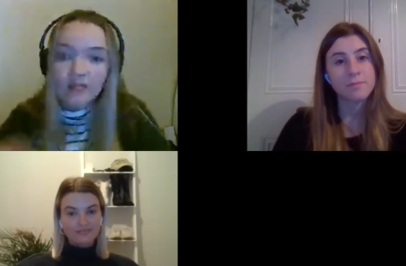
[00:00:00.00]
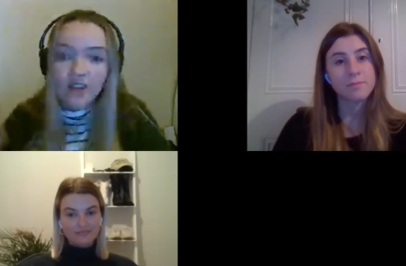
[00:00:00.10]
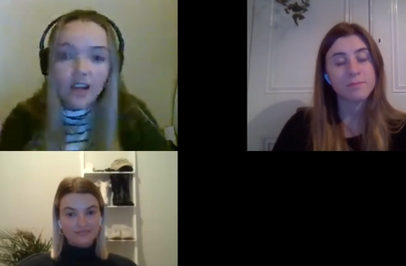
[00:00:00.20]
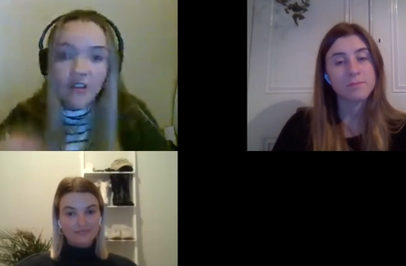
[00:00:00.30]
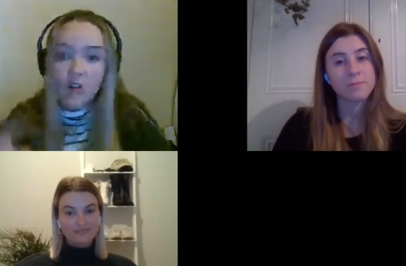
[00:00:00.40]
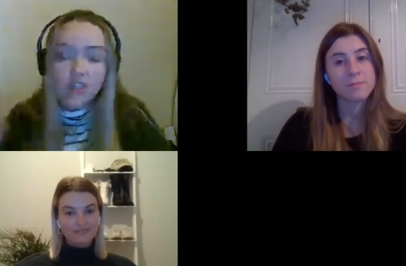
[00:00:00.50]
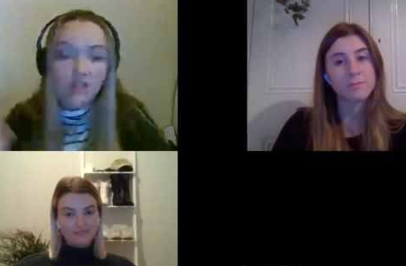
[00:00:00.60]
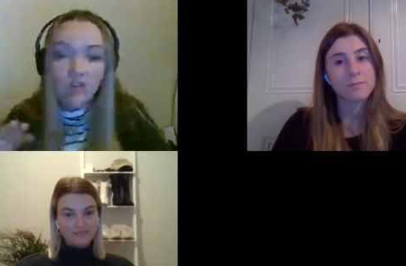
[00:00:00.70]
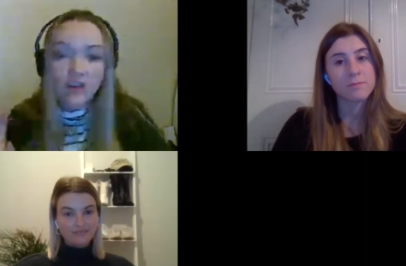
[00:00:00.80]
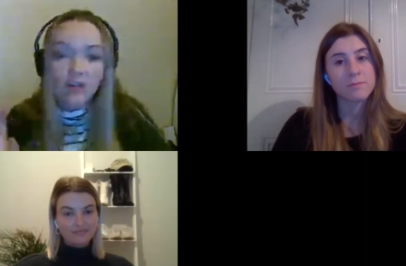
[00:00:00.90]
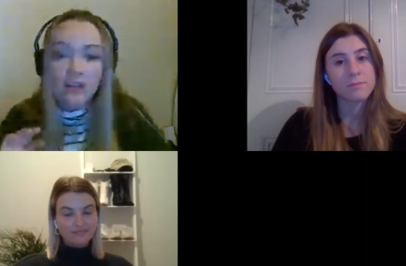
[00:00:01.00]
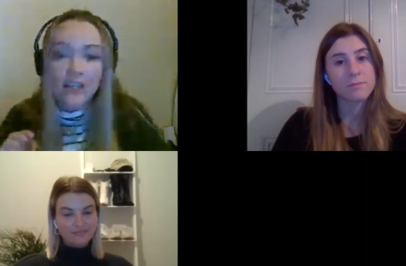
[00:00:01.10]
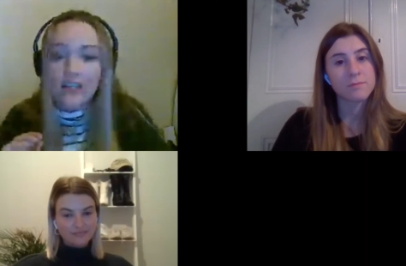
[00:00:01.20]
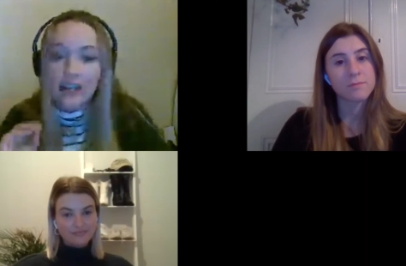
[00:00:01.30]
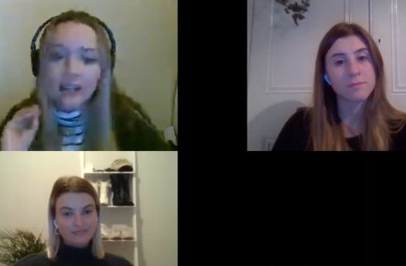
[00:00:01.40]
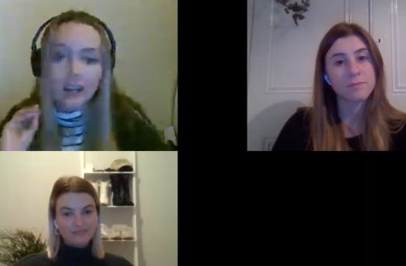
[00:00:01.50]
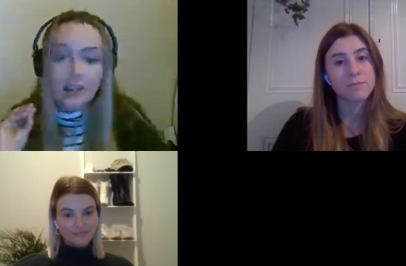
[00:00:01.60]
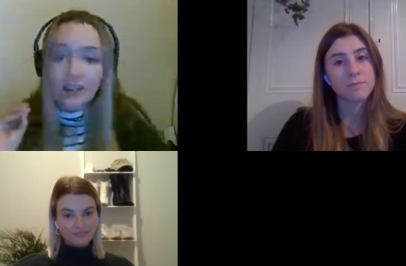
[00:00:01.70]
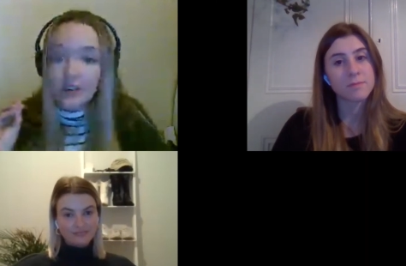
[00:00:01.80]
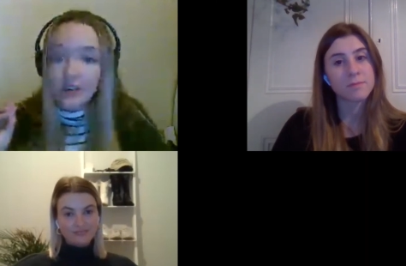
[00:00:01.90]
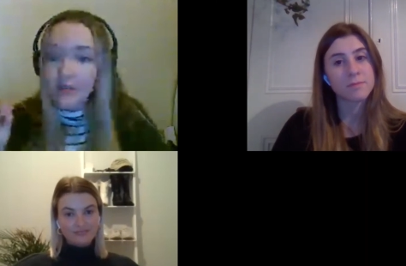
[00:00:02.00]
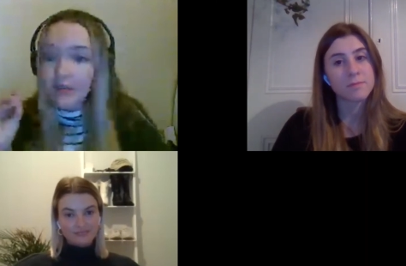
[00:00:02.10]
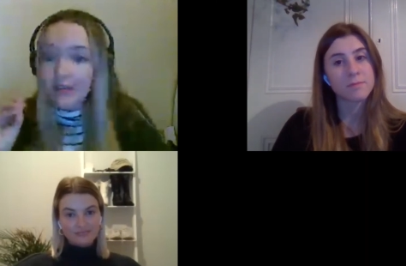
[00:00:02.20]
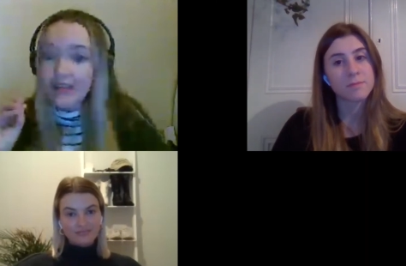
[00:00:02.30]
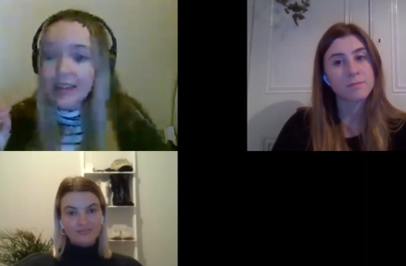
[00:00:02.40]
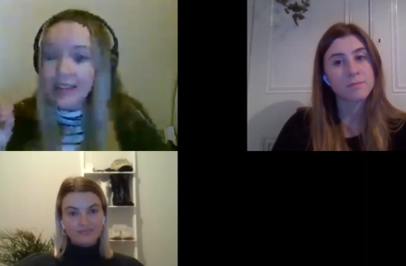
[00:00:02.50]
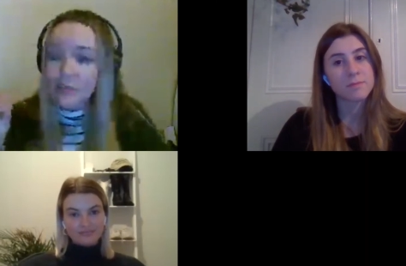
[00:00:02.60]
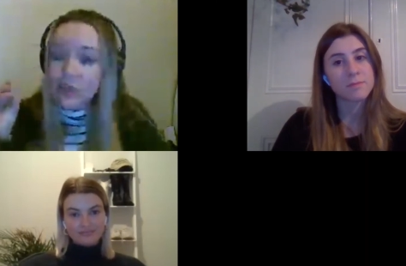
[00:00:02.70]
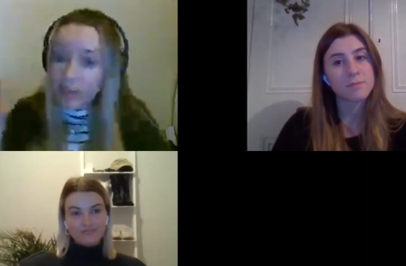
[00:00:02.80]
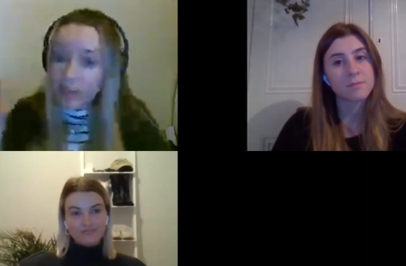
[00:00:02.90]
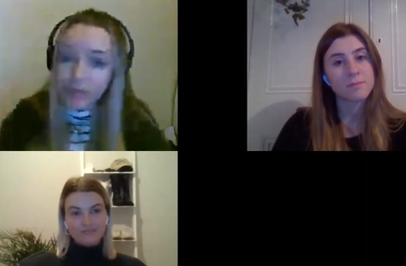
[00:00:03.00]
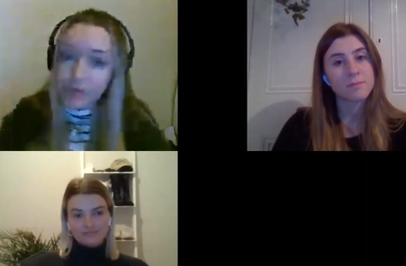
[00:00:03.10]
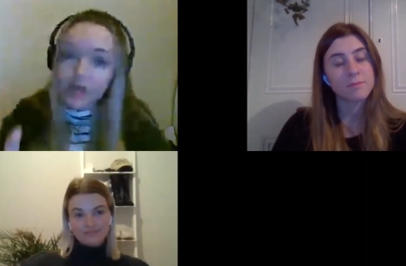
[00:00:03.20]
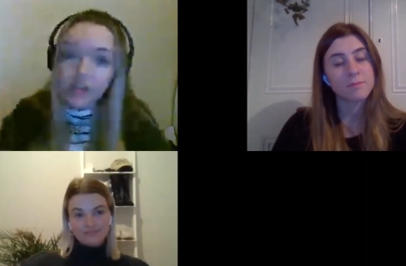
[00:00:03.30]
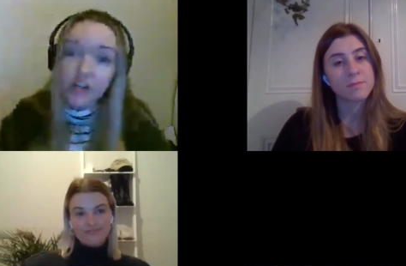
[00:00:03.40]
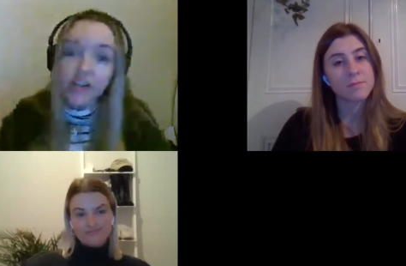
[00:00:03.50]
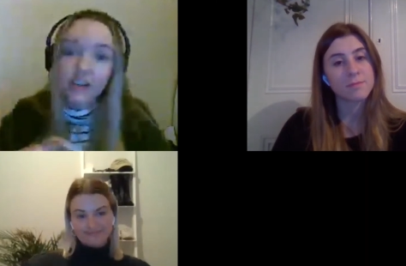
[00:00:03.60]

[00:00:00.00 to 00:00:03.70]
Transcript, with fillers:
Speaker 1: other content on their feed like i don't know again with the puppy picture